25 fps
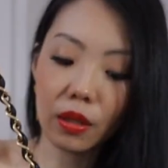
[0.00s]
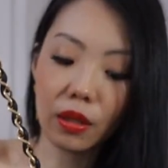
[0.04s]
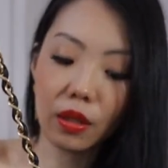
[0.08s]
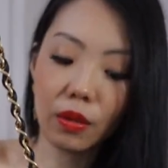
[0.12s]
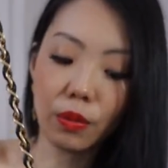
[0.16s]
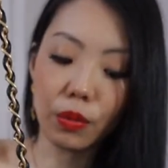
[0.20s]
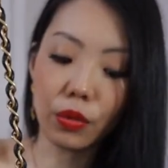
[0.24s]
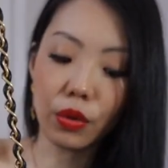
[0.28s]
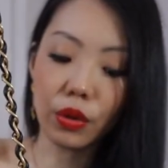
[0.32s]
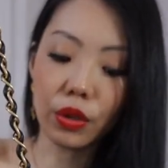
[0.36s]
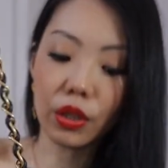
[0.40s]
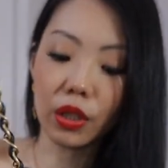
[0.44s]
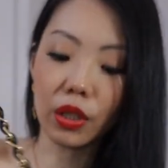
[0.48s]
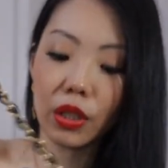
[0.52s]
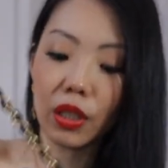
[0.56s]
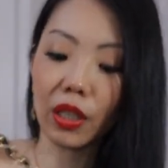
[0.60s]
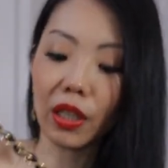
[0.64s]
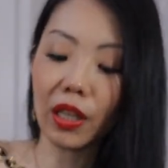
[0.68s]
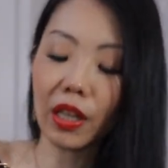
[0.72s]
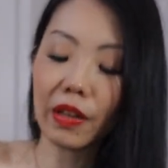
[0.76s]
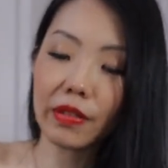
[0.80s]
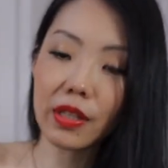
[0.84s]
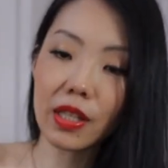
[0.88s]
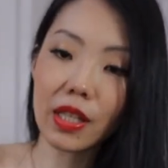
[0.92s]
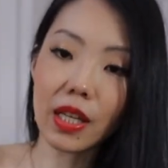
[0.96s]
more to the
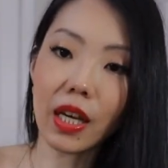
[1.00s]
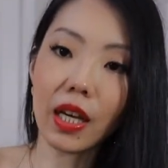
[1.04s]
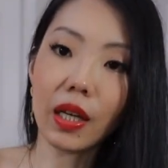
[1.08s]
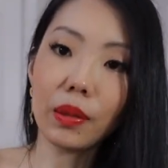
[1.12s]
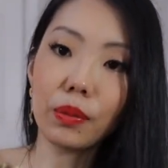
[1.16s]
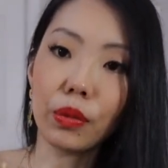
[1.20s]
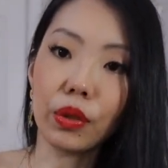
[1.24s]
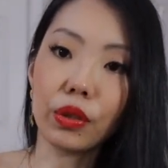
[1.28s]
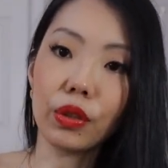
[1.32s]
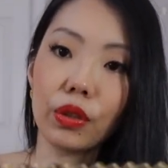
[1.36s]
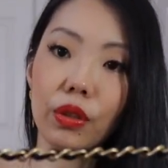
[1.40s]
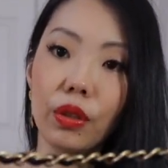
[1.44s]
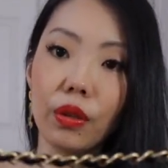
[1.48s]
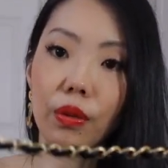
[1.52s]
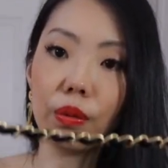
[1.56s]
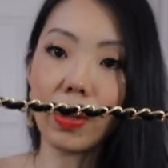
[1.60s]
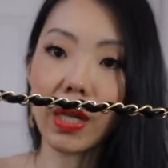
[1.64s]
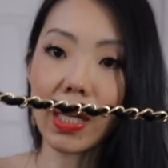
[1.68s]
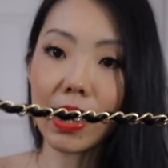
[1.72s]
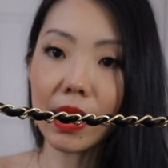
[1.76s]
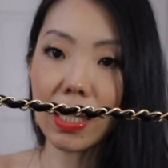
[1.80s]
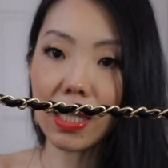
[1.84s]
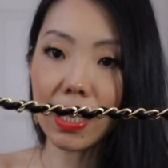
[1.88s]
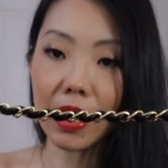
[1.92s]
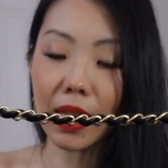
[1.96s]
left side, more to the
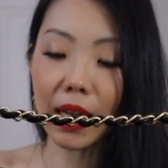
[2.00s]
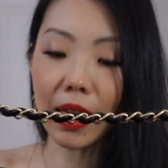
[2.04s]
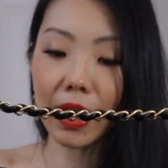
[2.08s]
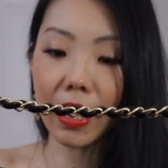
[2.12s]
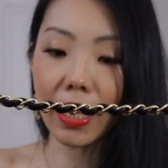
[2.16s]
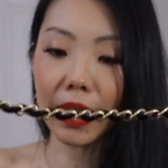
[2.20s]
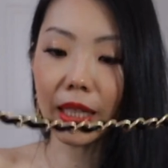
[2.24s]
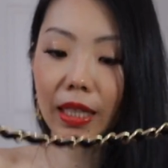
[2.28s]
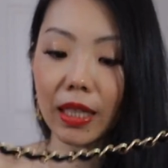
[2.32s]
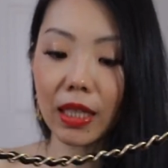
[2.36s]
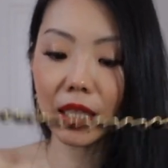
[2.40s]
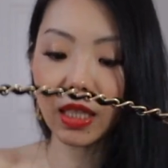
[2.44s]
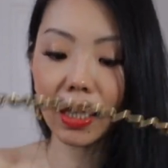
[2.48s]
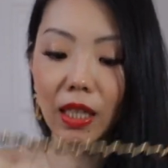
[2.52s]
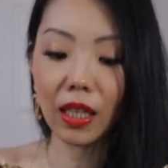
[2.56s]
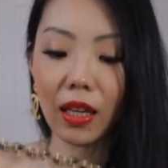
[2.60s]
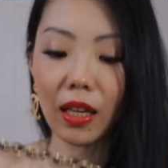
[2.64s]
right side.